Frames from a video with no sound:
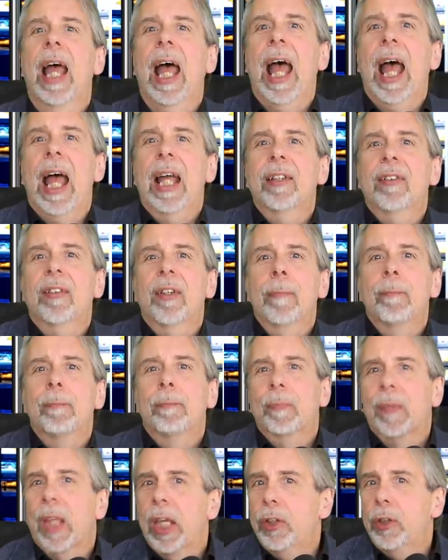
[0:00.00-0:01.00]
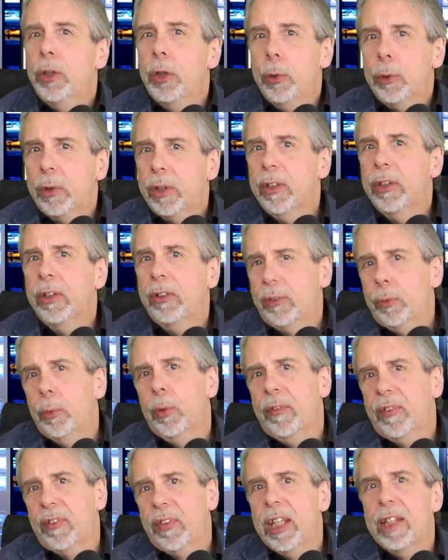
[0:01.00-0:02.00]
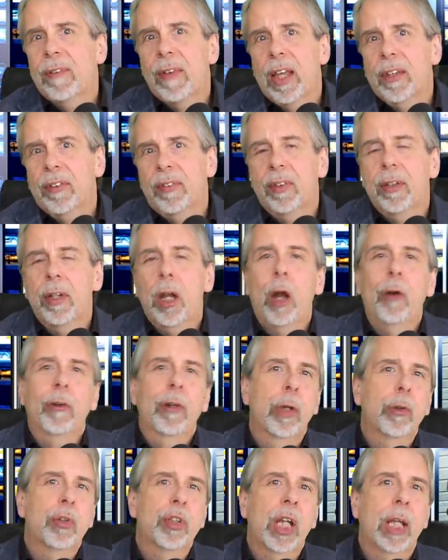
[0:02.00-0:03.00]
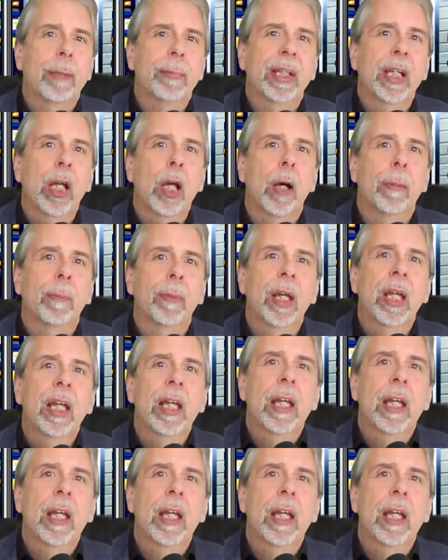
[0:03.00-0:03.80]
And you can sort of see that scenario shaping up.